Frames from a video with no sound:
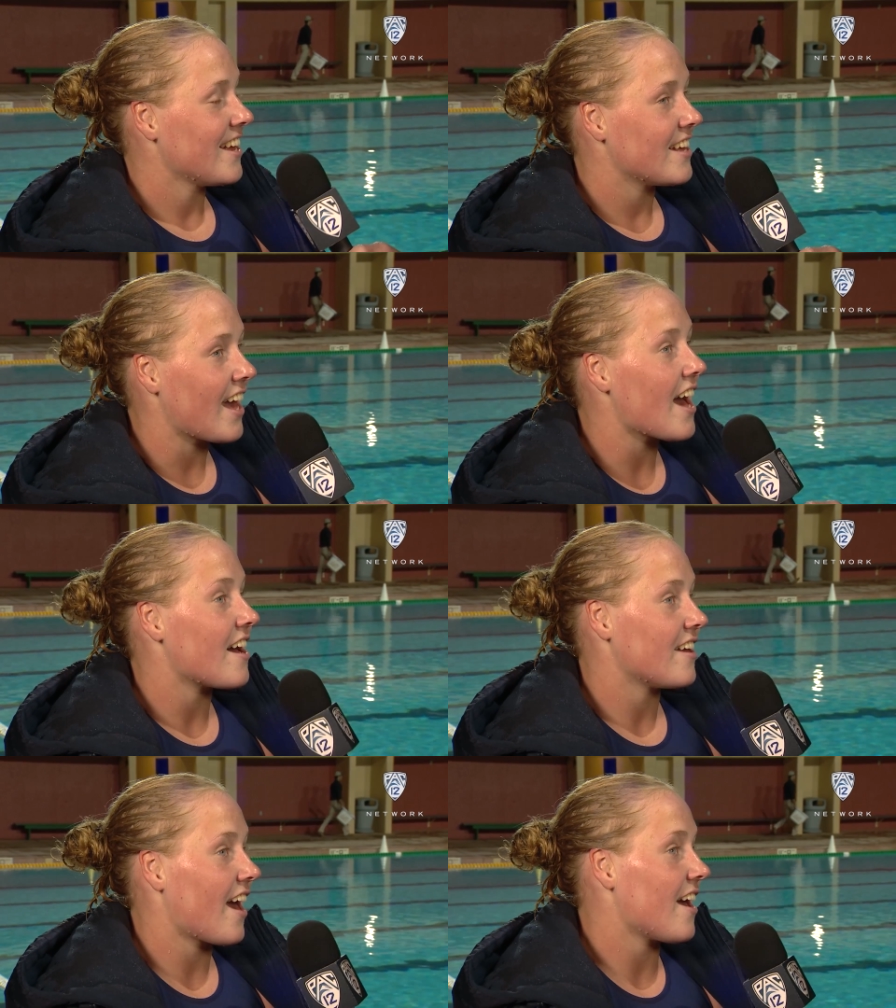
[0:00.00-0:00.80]

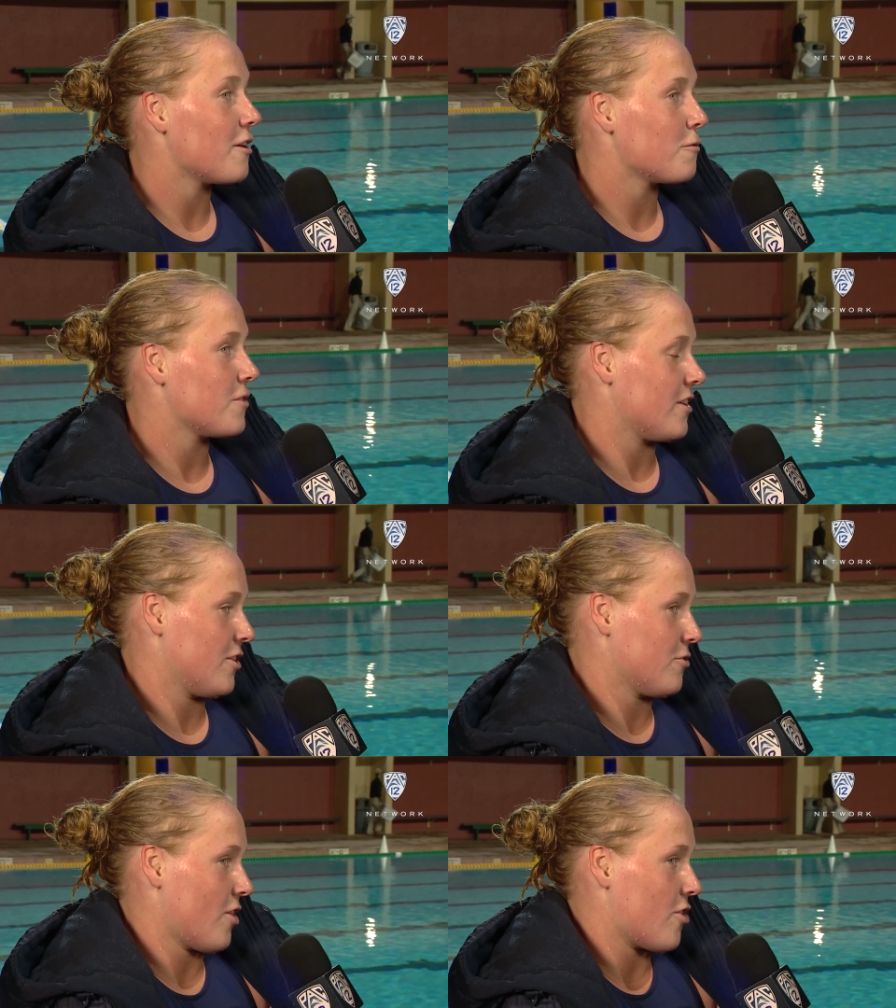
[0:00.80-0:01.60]
Yeah, yeah. You
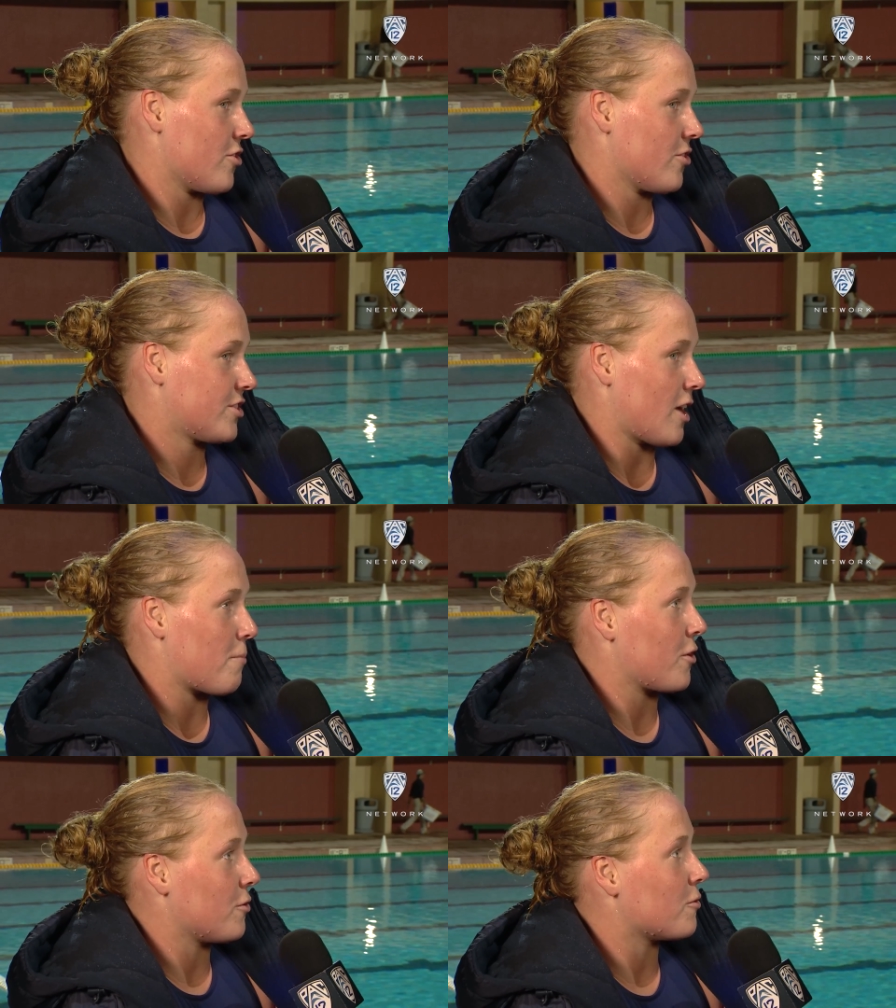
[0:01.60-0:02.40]
you know you
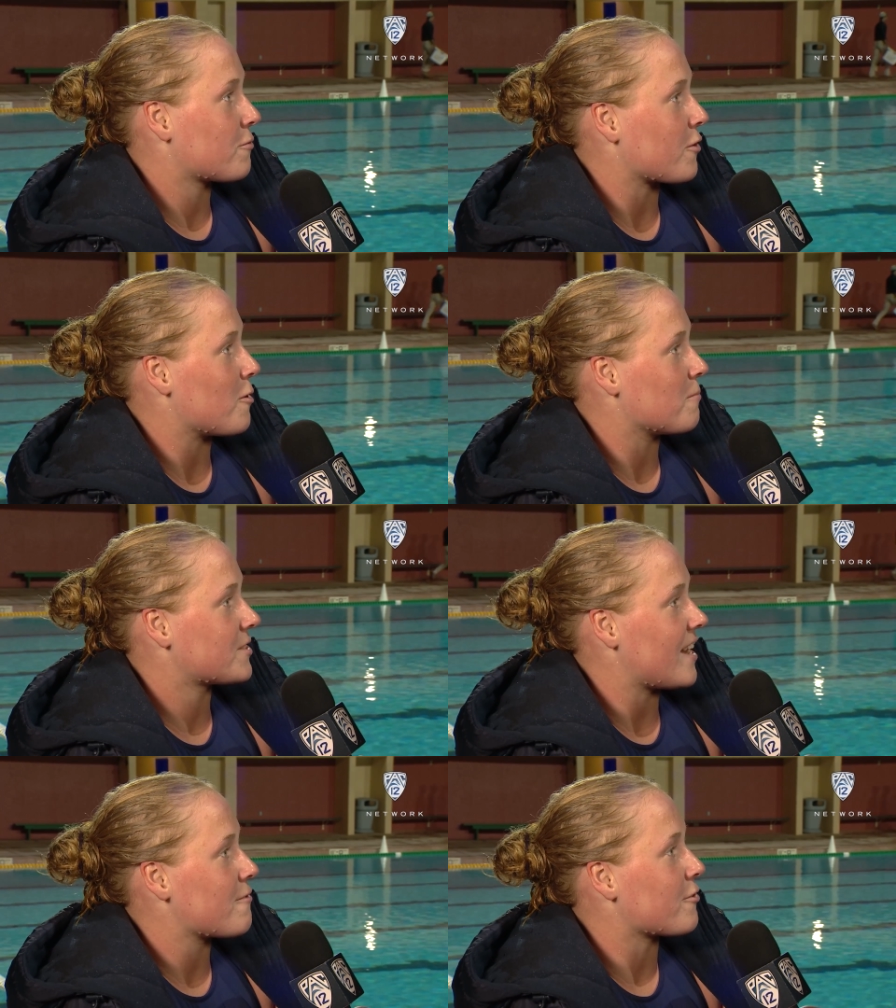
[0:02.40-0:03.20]
stop a goal from
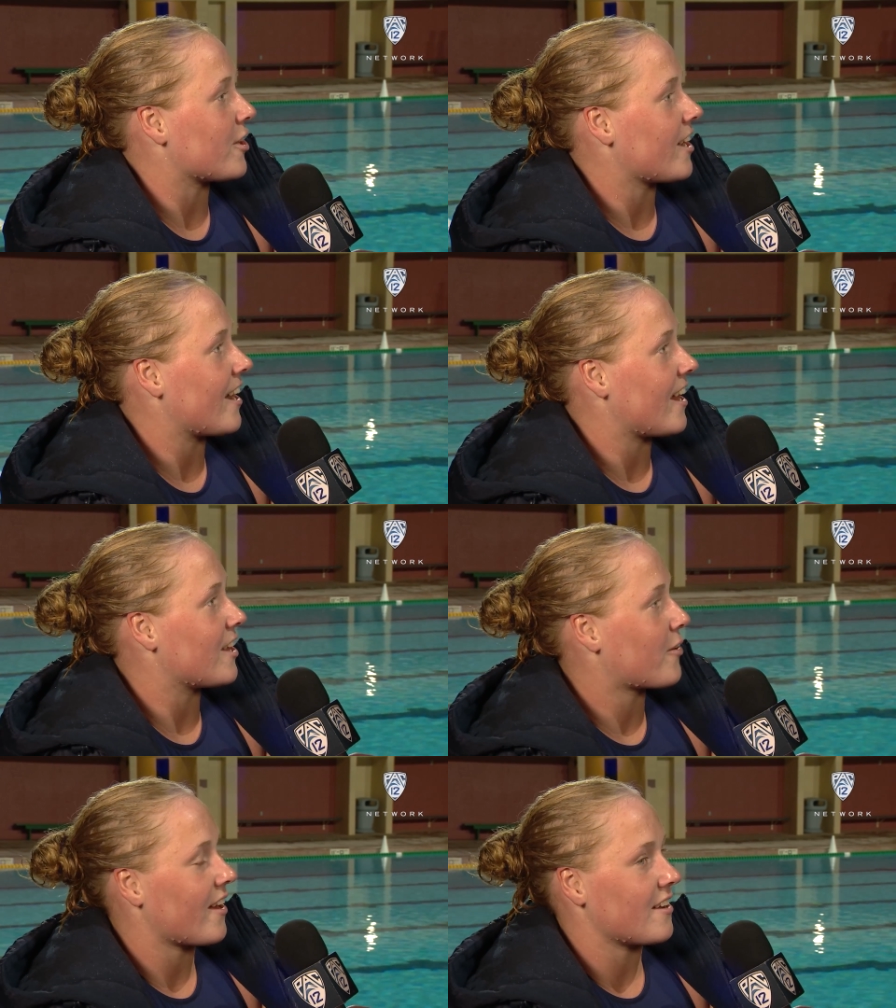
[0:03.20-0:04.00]
Stanford and then
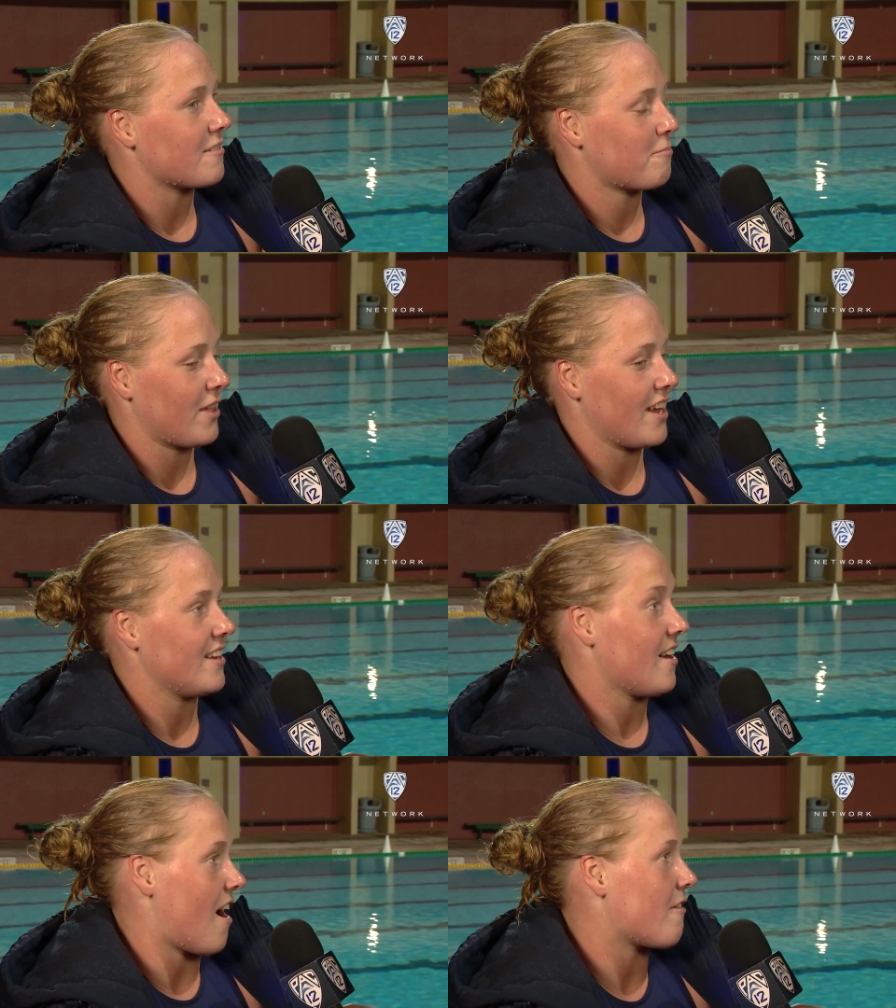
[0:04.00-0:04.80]
you can play
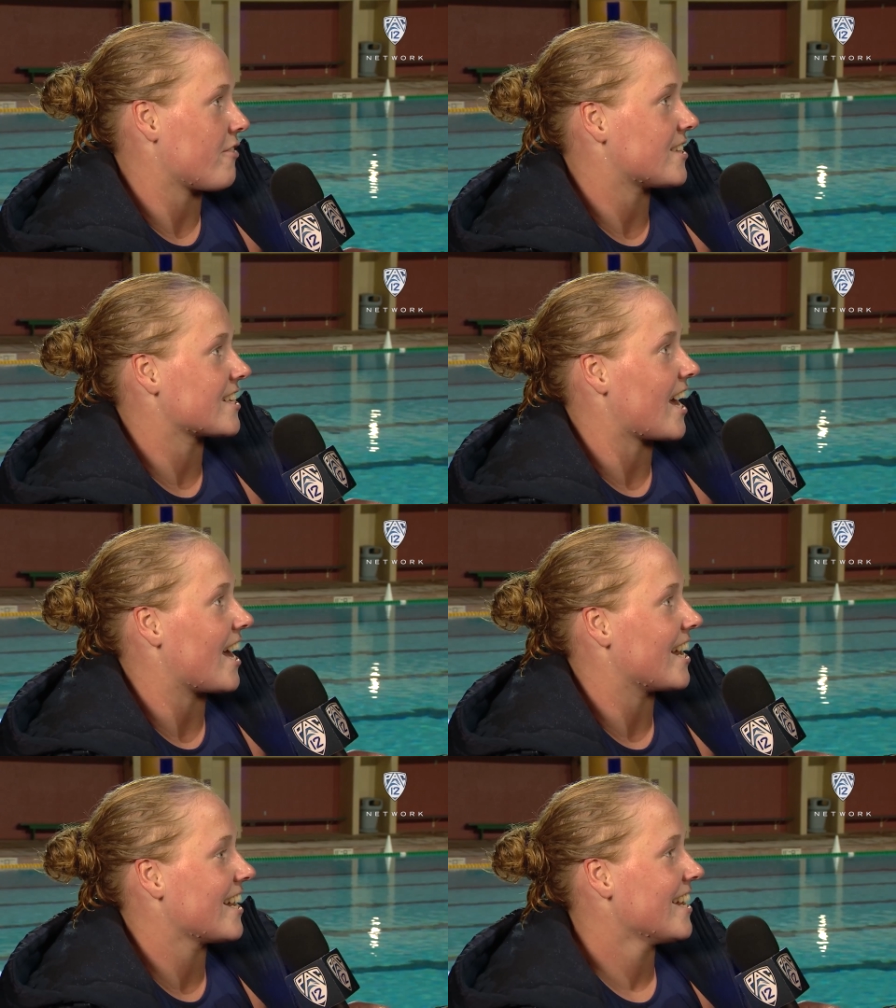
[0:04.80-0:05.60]
offense
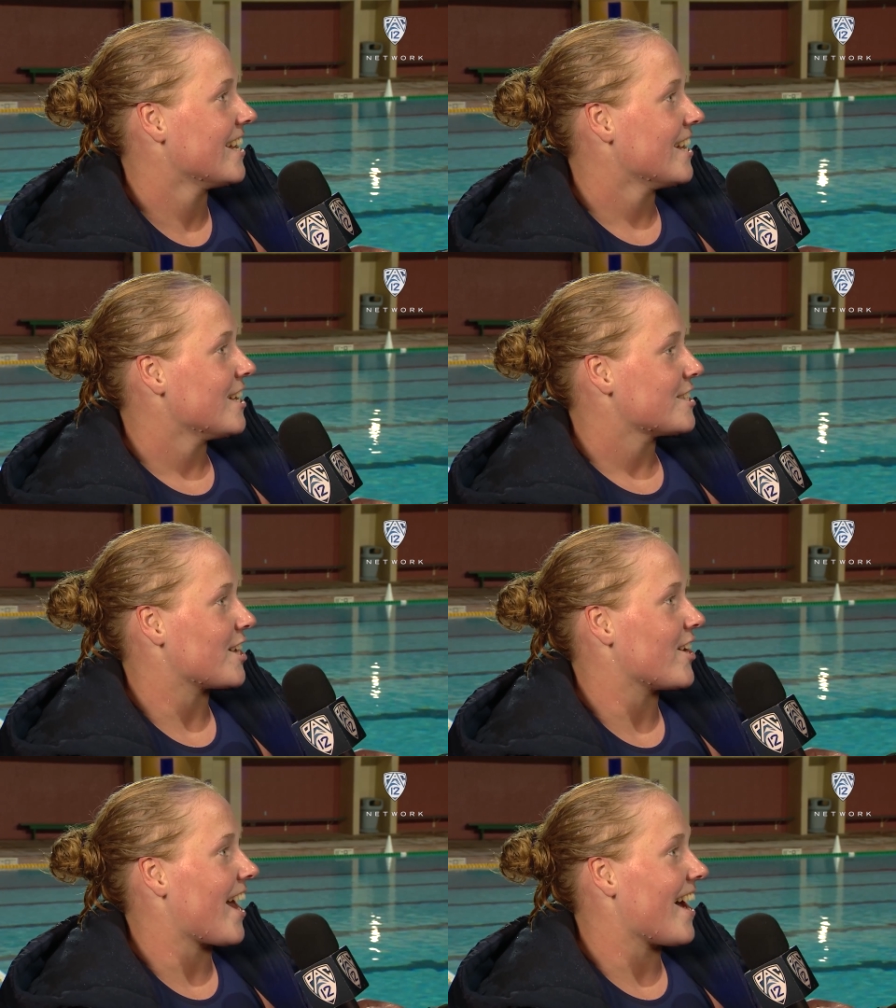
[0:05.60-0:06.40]
again.
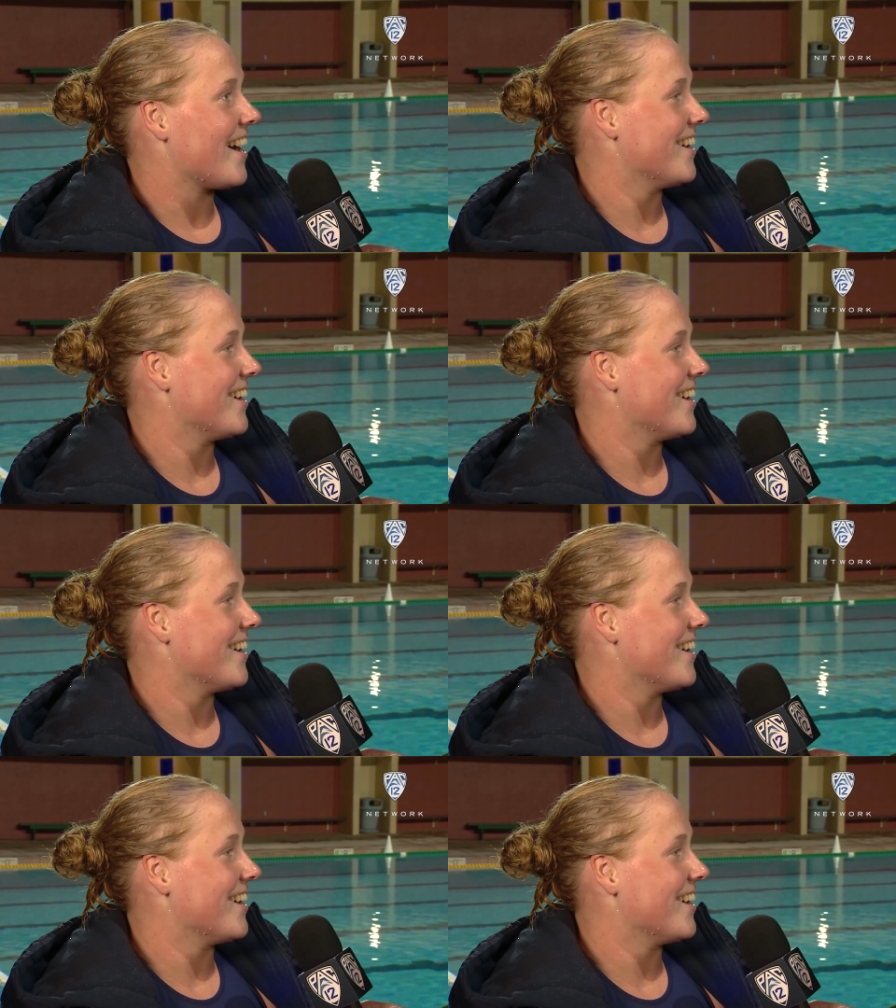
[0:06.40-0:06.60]
So yeah,